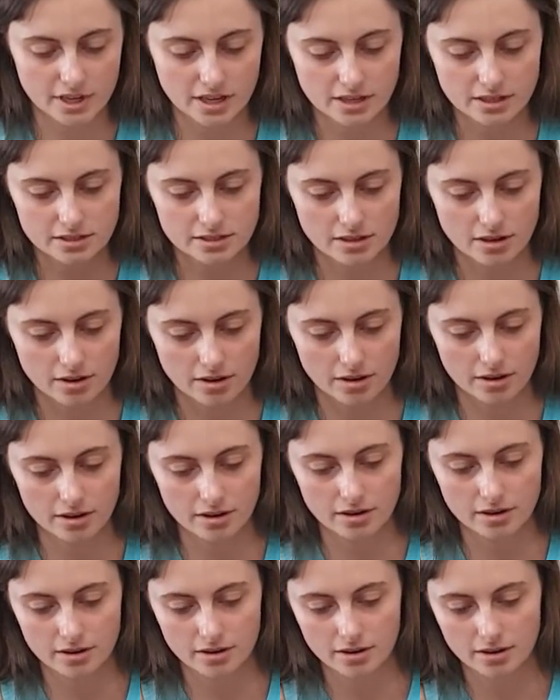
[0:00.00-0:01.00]
so
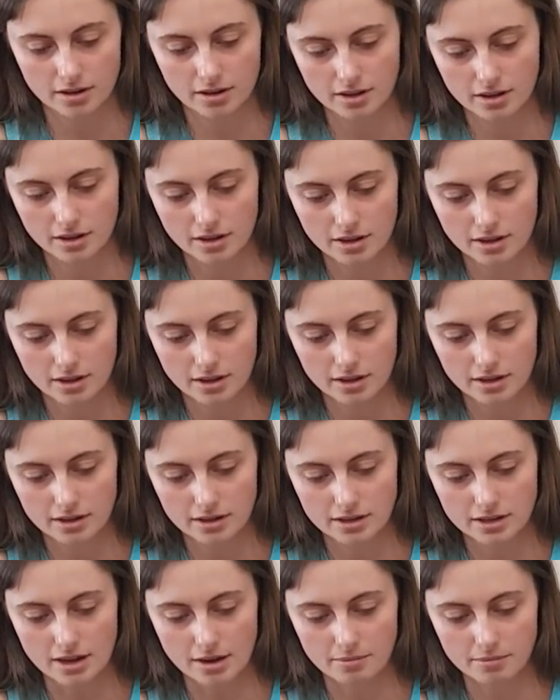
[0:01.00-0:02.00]

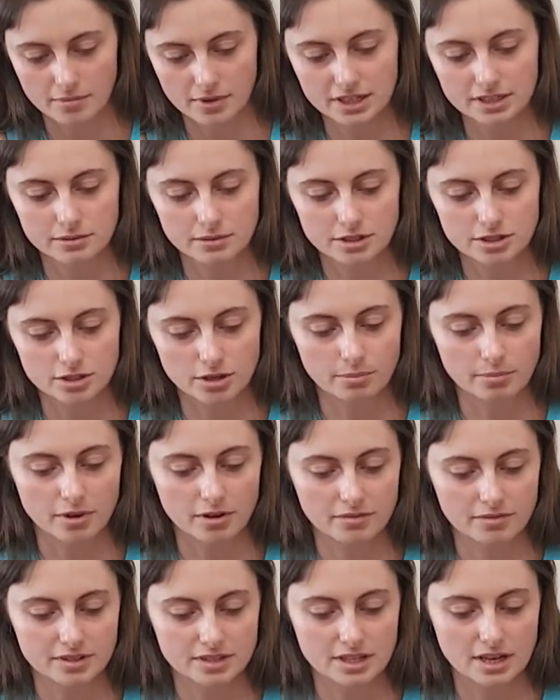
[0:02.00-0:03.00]
yeah, once we chop
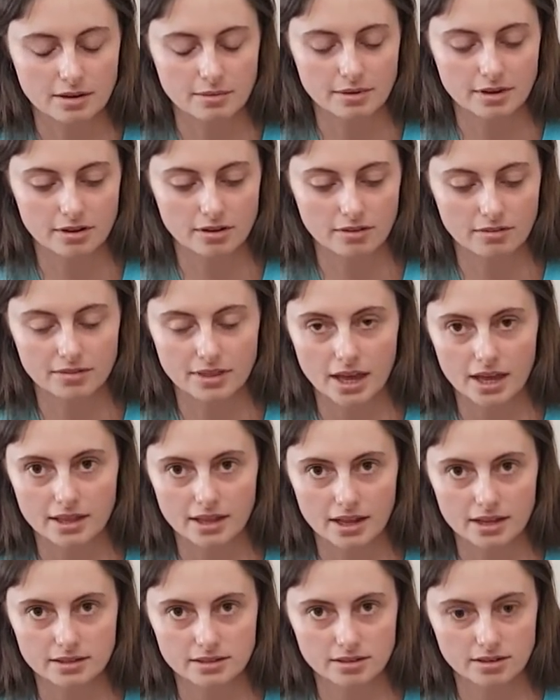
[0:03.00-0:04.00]
off 1 centimeter off that,
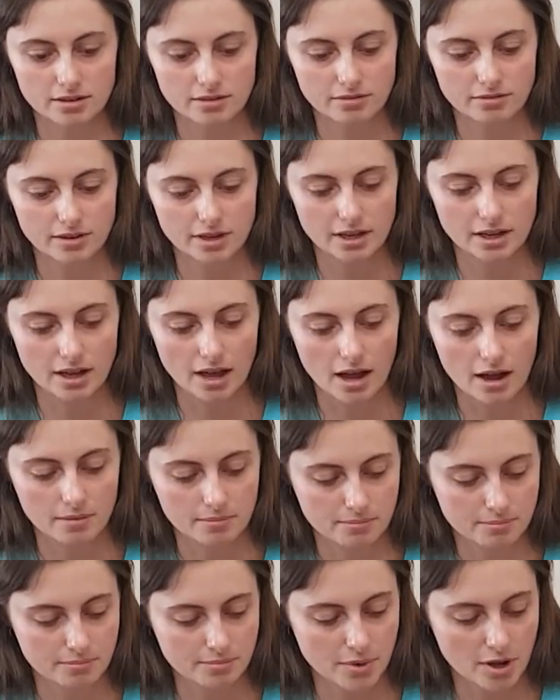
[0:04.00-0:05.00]
that's going to fit
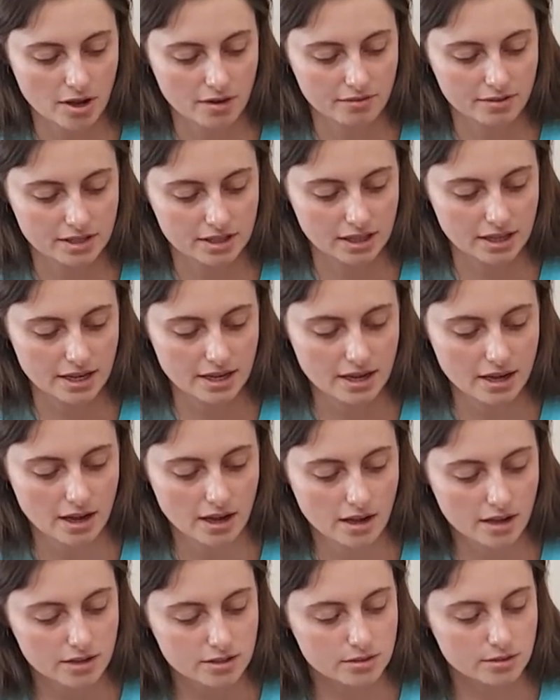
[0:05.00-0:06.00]
perfectly.
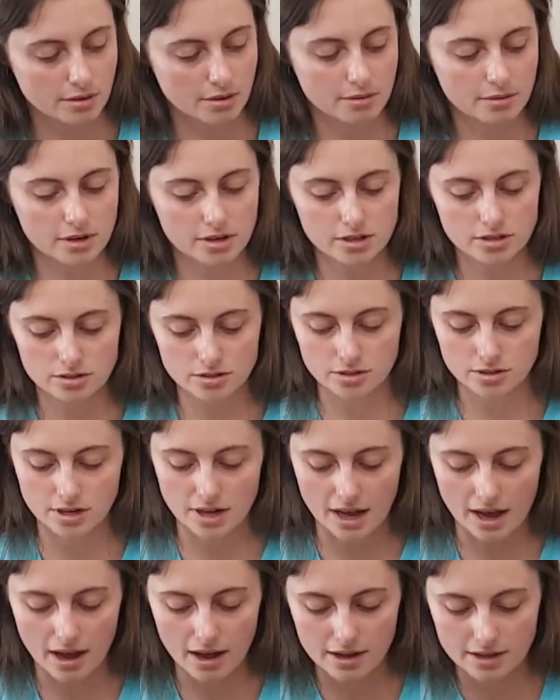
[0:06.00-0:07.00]
So what I'm going to do
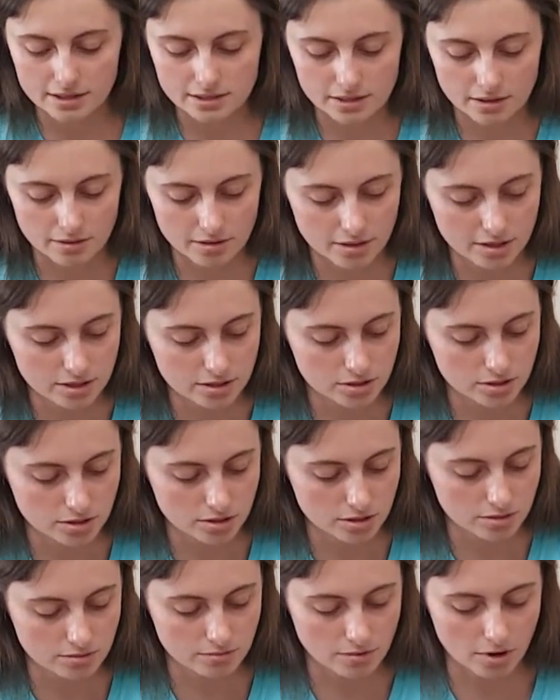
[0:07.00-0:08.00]
now is I'm going
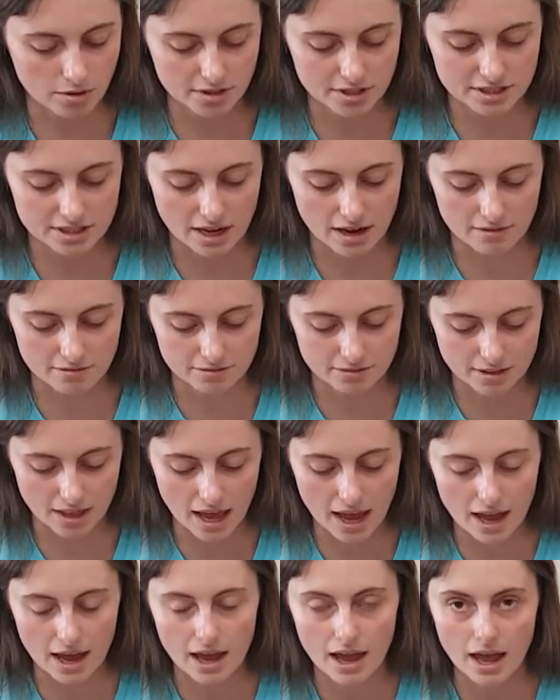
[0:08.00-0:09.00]
to roll this out
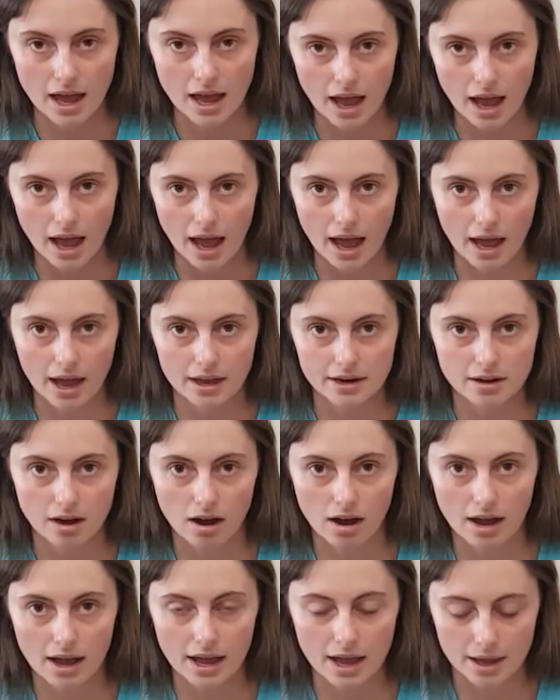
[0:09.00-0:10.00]
flat, and
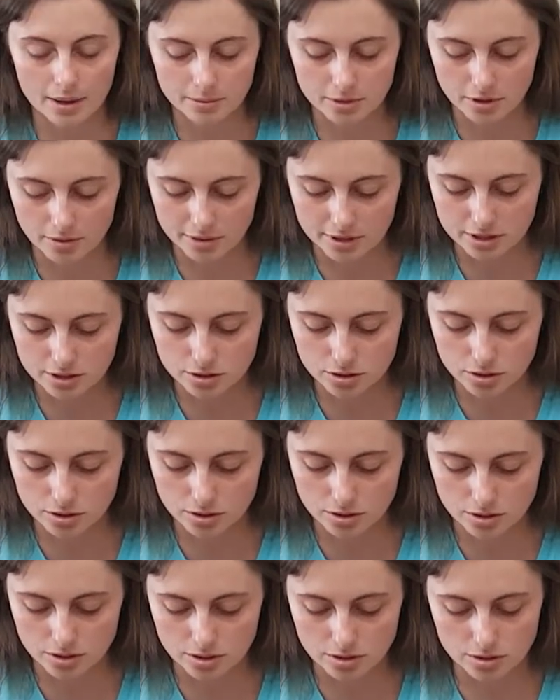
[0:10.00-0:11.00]
I am going
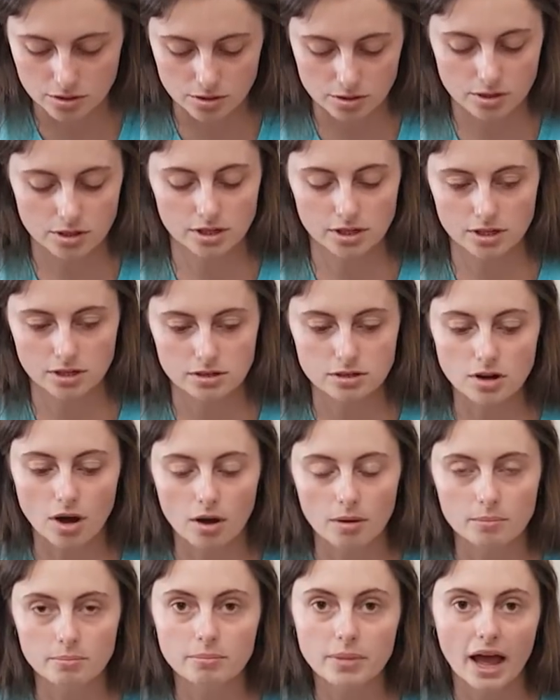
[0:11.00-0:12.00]
to do the
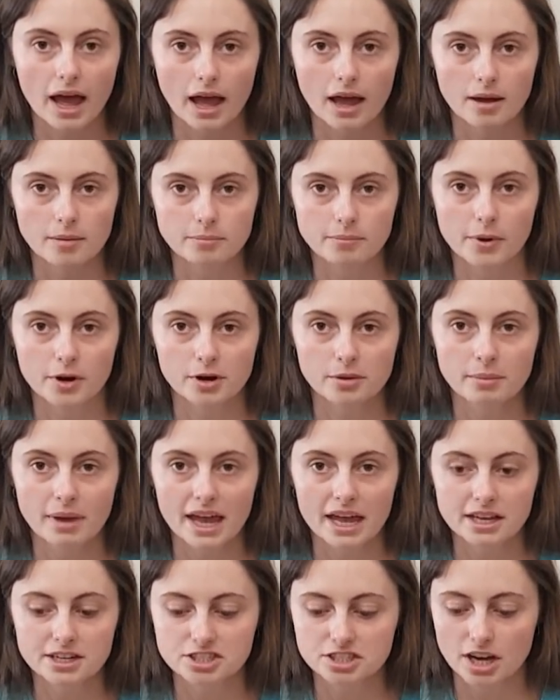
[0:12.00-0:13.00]
top and bottom
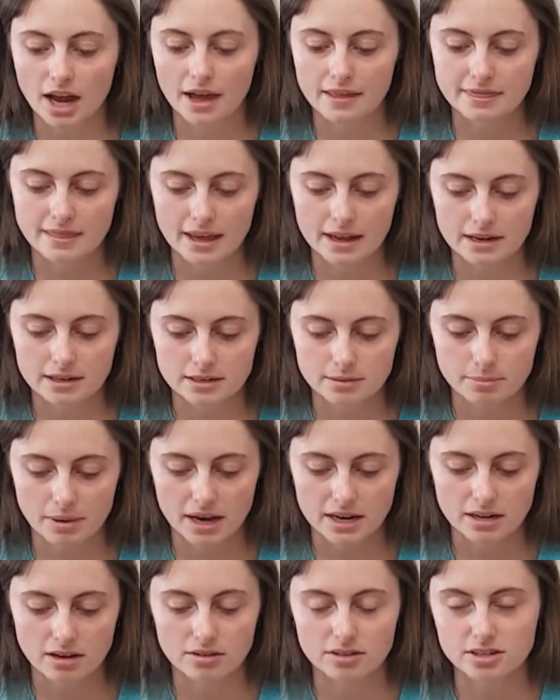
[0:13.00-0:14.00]
edge, and then
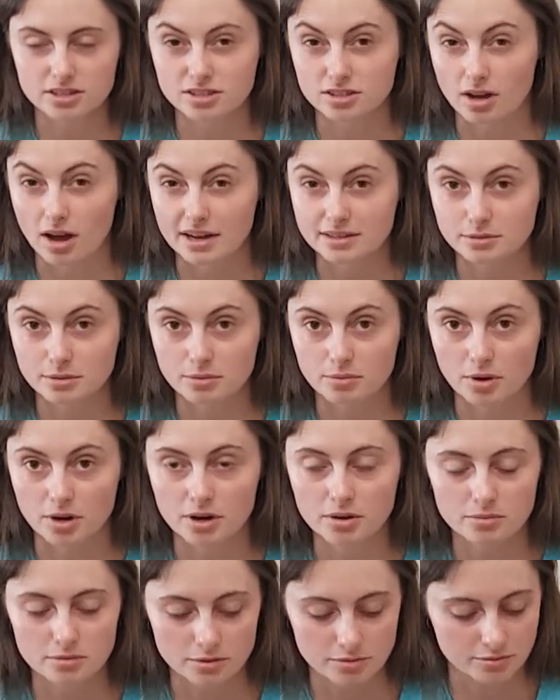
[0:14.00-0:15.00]
depending on the size we want
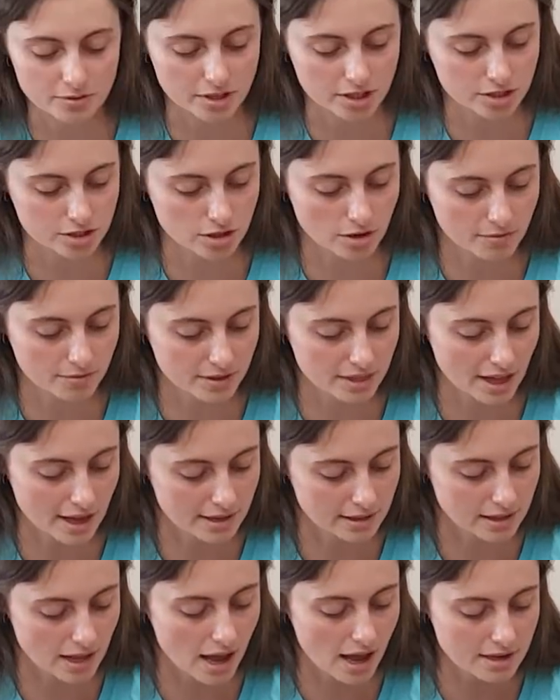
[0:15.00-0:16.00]
it, we'll finish off with
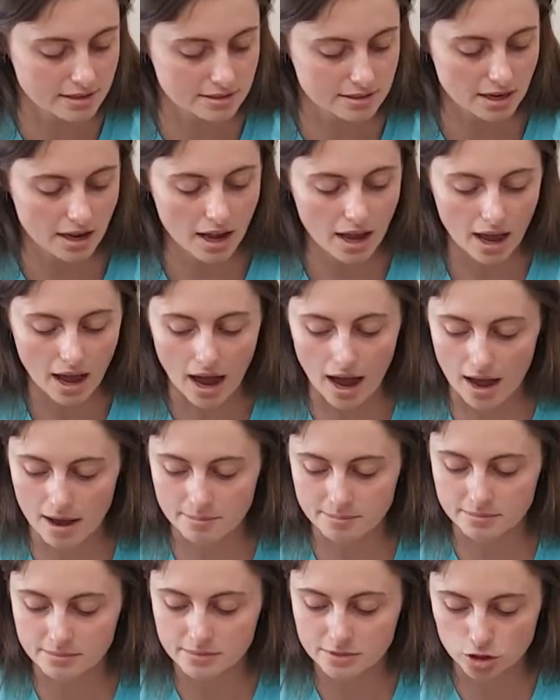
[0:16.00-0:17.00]
that last,
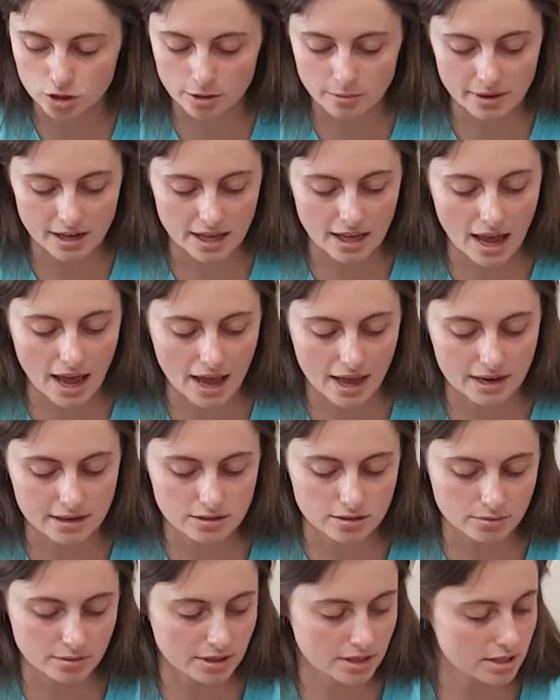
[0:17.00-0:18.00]
trimming and
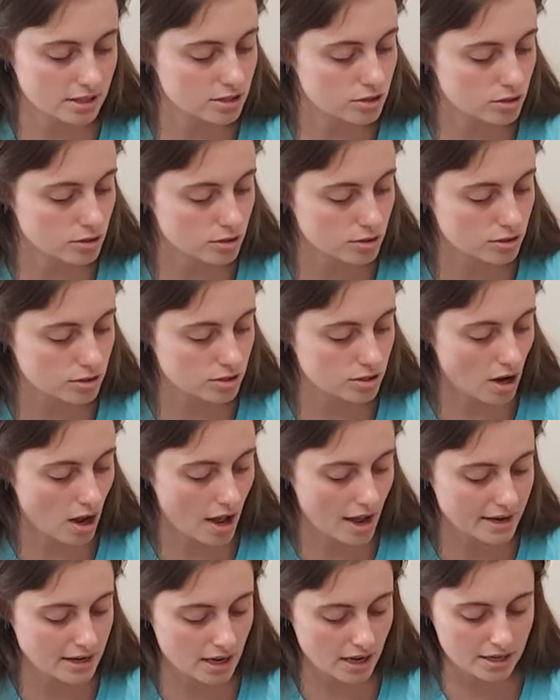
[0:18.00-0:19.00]
doing the 2
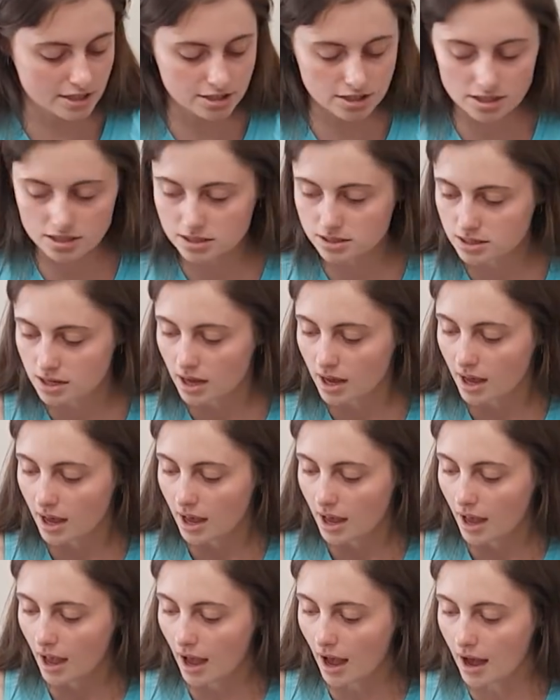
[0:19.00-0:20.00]
side edges,
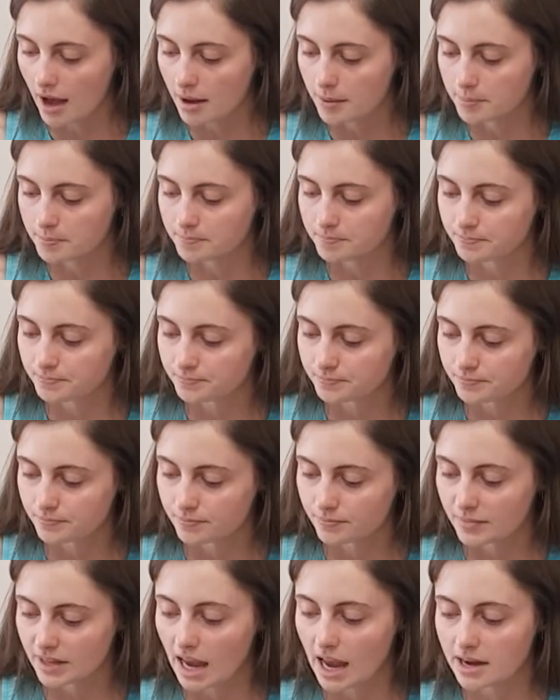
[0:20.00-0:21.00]
and
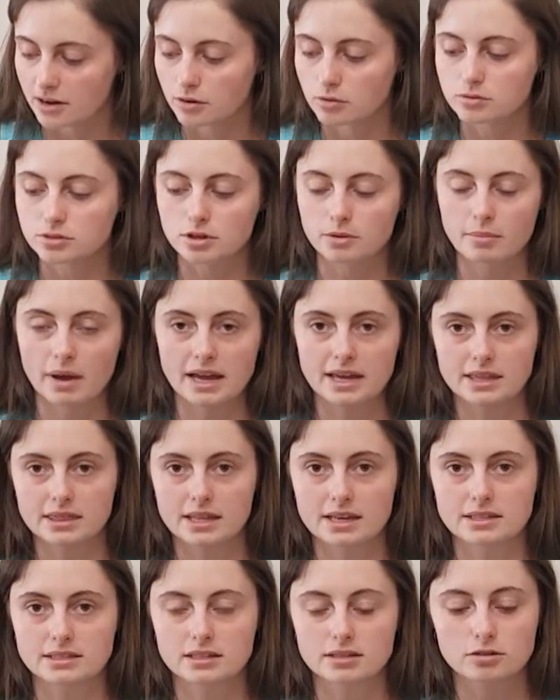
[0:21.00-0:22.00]
also making
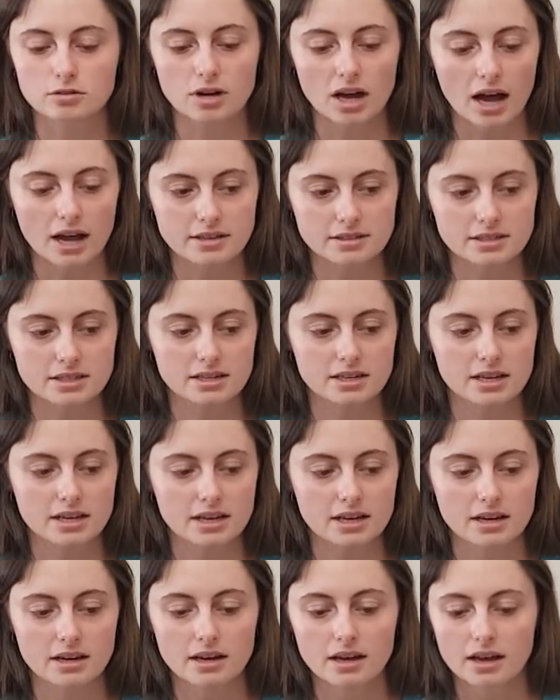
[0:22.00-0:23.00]
these little cuts in
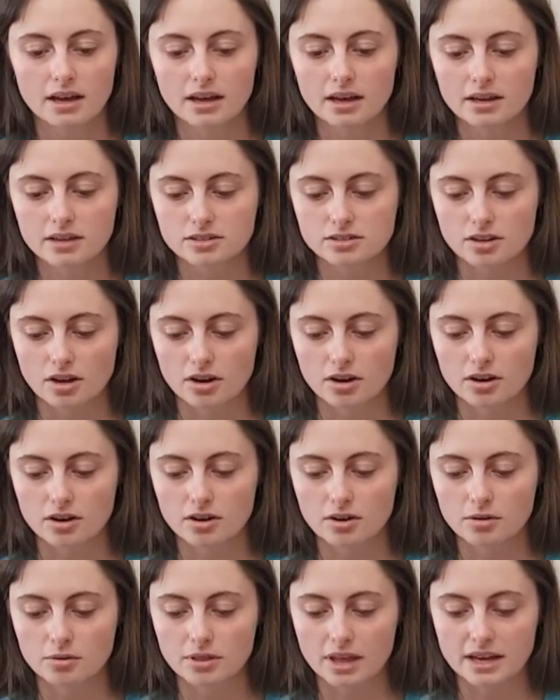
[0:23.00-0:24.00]
here. So
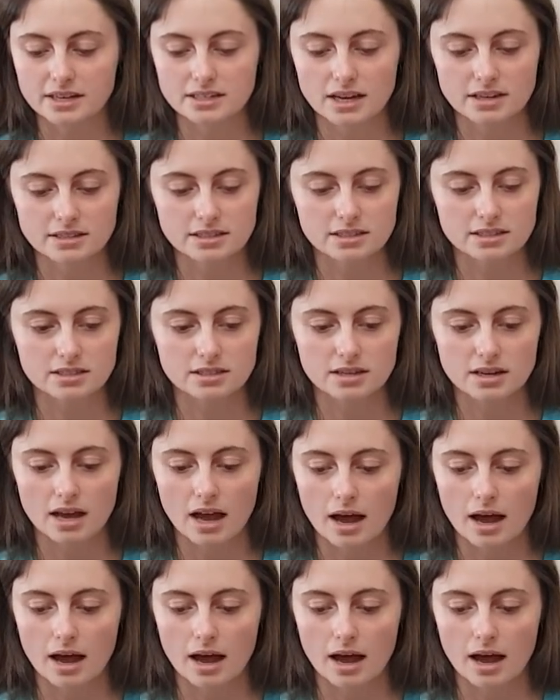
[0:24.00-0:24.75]
all that does is